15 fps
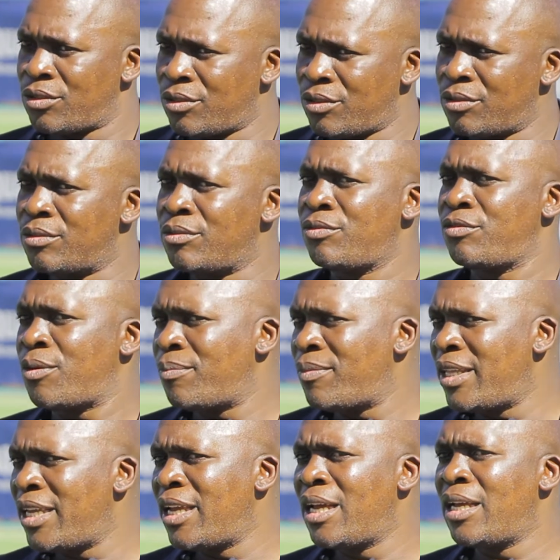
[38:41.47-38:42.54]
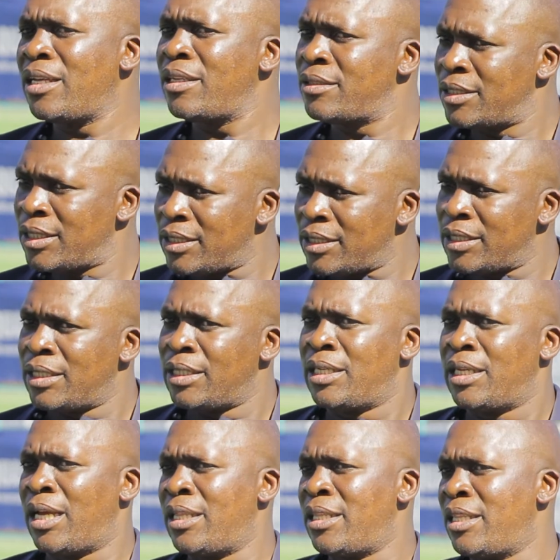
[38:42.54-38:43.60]
So from there,
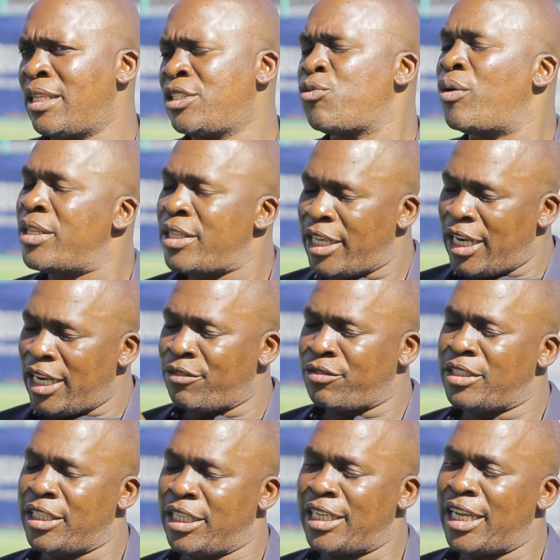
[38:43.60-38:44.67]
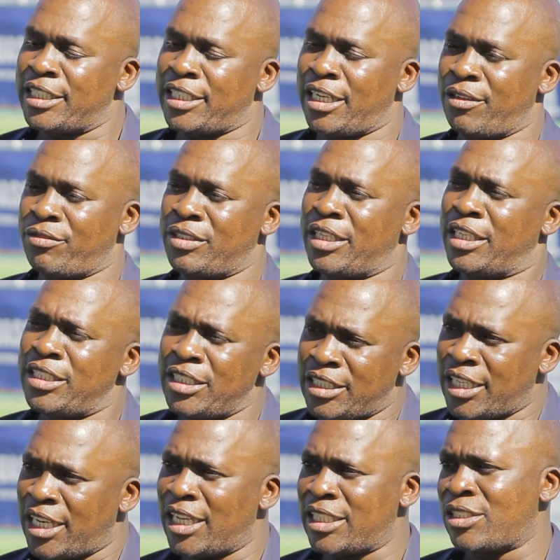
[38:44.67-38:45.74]
and that's when they left, the Dutch left. They
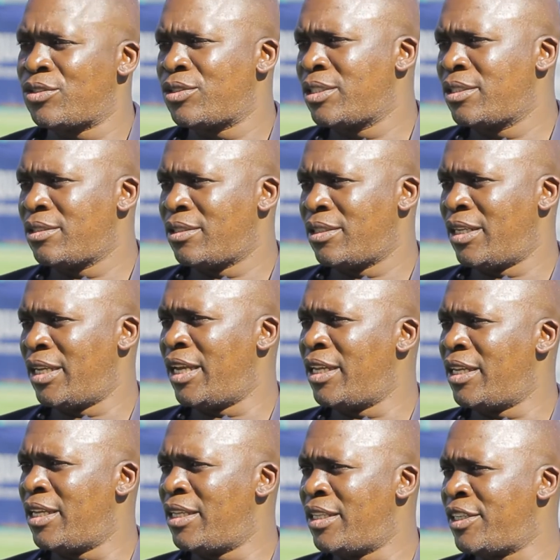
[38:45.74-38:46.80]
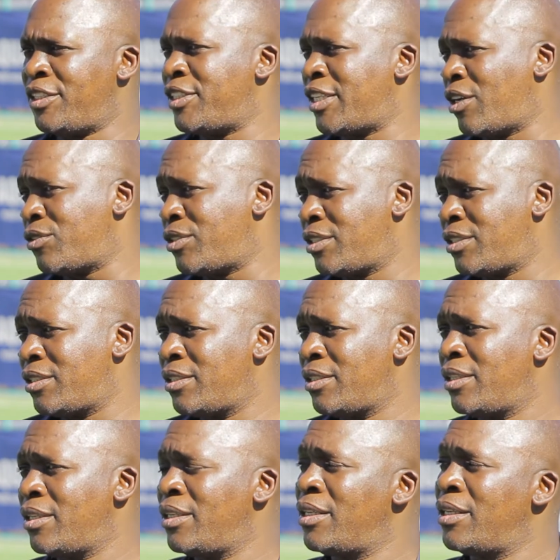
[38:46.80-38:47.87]
didn't tell us the results.
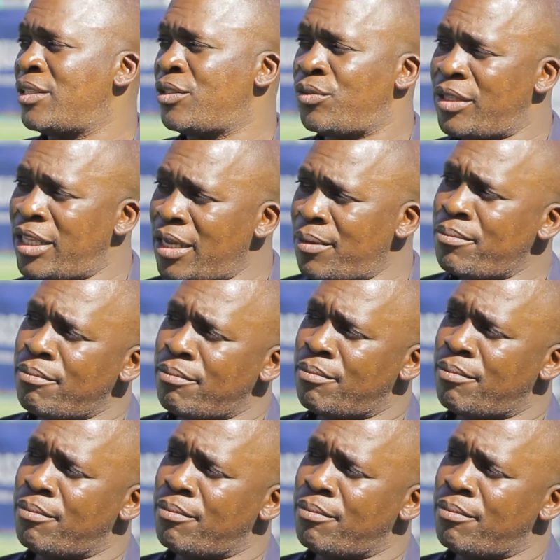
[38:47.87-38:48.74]
To them,